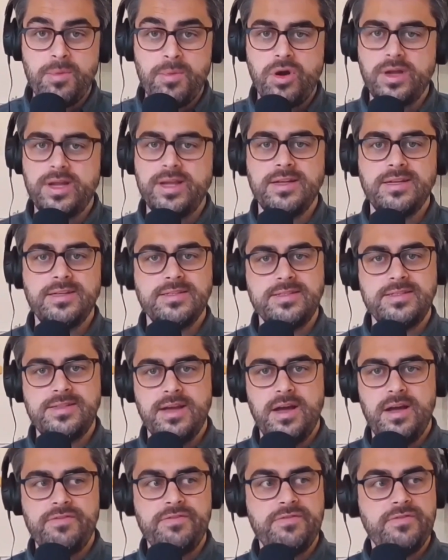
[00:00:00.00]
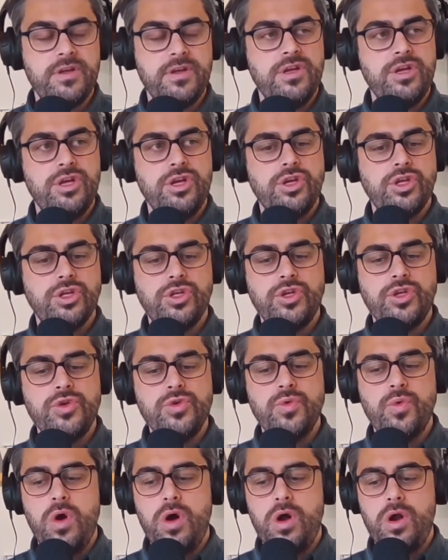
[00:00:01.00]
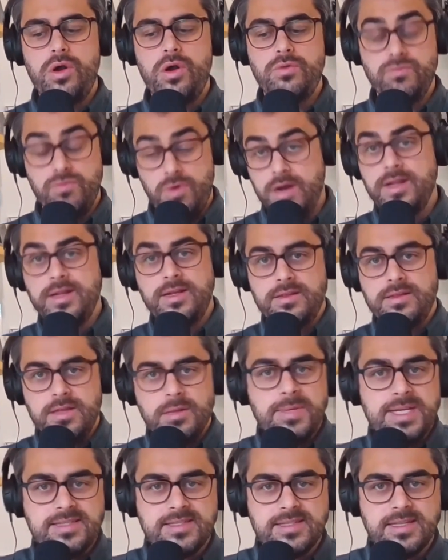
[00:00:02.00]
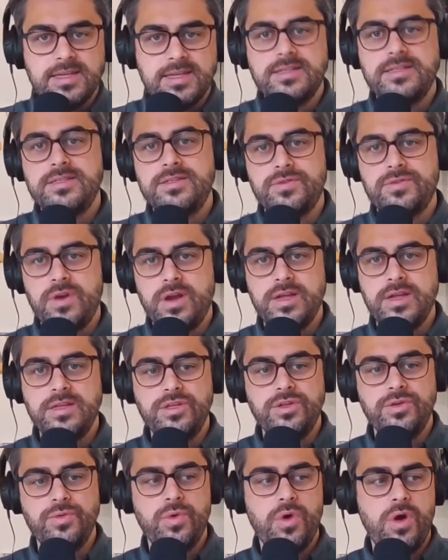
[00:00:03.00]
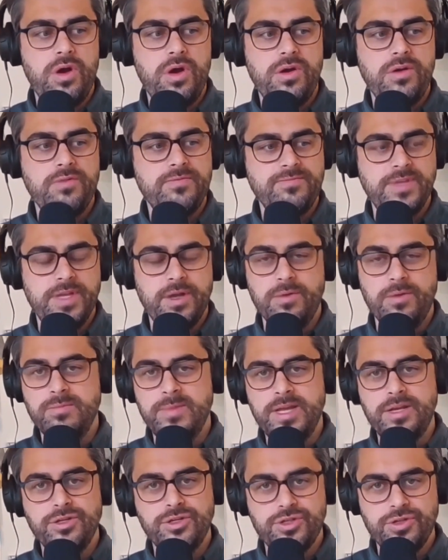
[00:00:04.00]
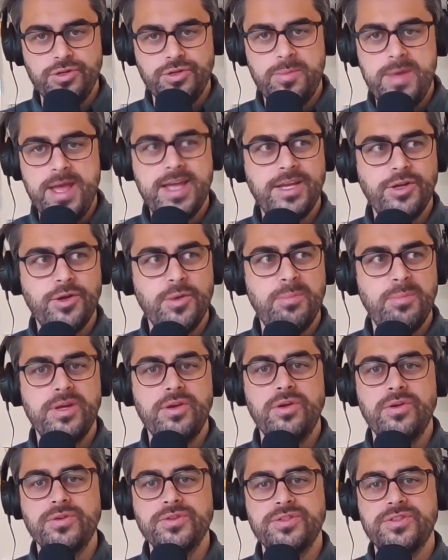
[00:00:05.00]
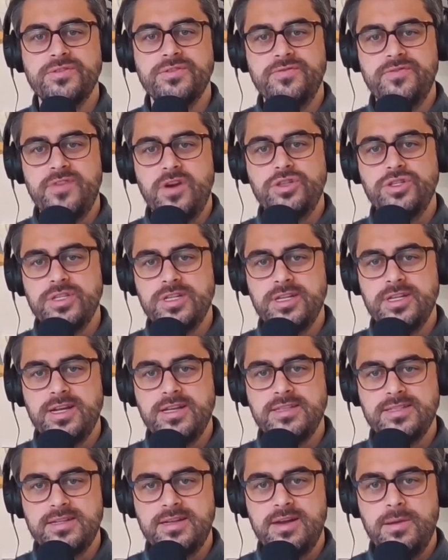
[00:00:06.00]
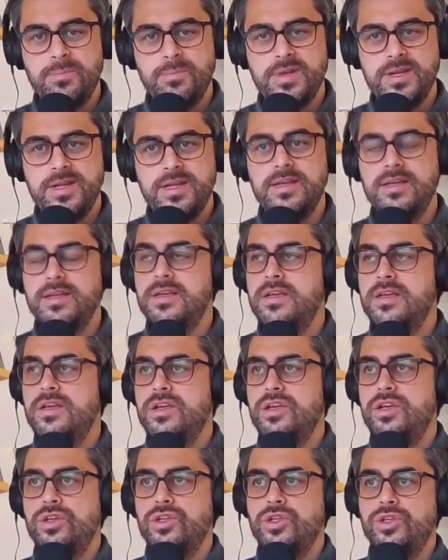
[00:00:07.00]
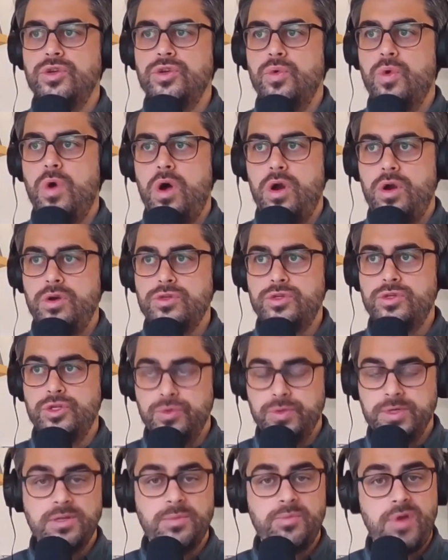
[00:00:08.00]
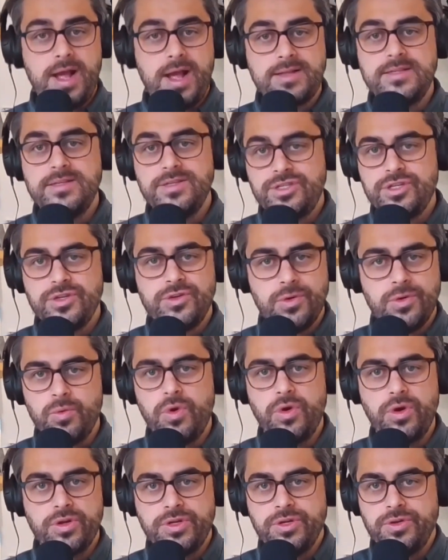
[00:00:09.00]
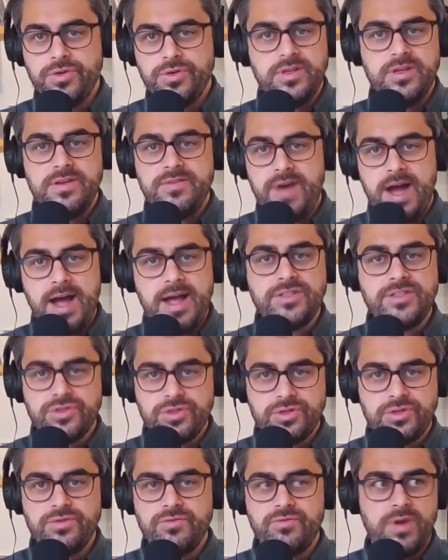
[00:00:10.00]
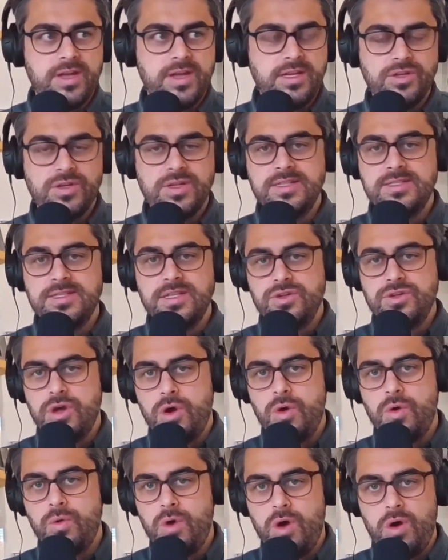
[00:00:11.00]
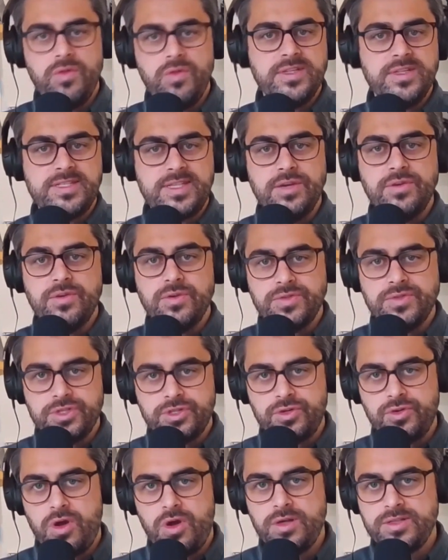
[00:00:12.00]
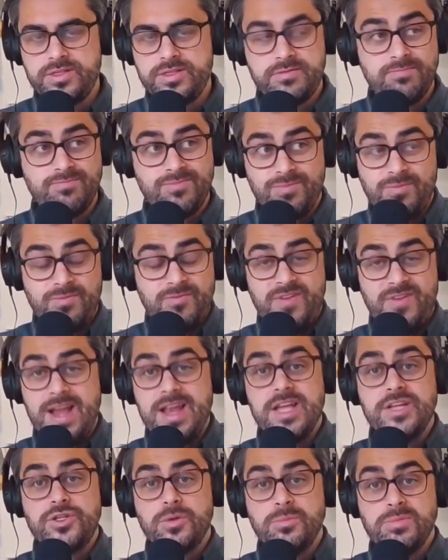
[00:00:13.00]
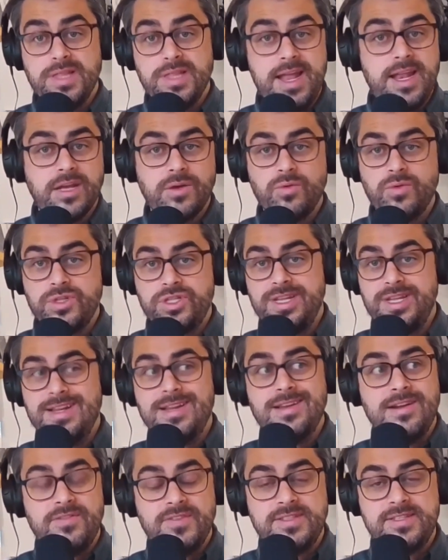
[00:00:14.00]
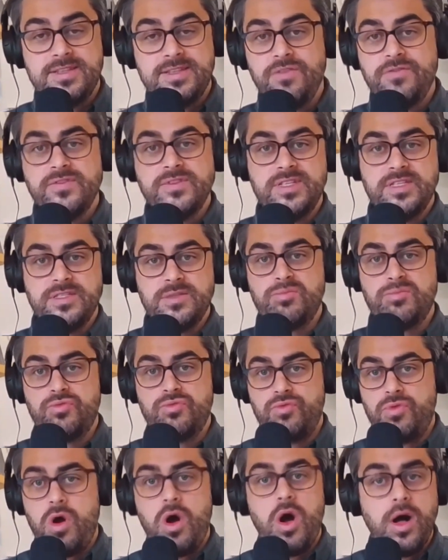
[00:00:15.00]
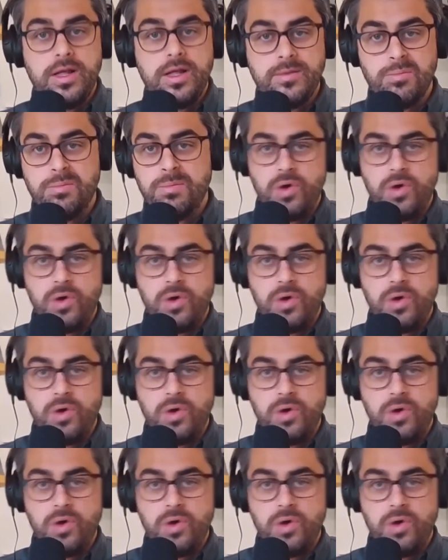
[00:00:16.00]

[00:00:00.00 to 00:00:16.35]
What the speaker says: marketing stuff. You are running the business, right? You are, making sure you're paying your bills and functioning as a company. You are doing the practitioner work. You're the advisor, right? You need to know all the skills across financial planning, which in and of itself is this broad,